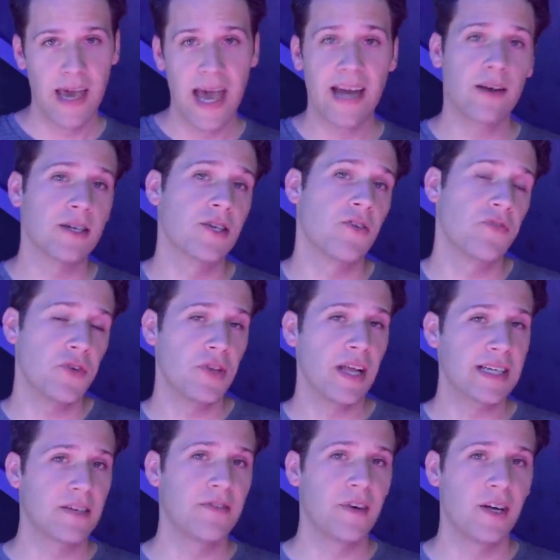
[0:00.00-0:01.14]
And also, if you'd like
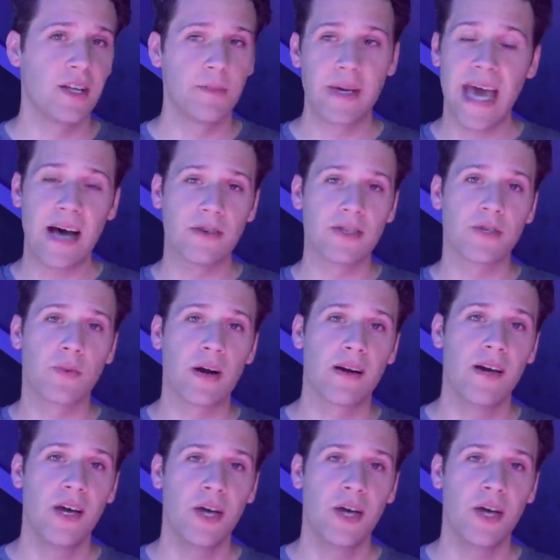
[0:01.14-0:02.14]
to follow me elsewhere,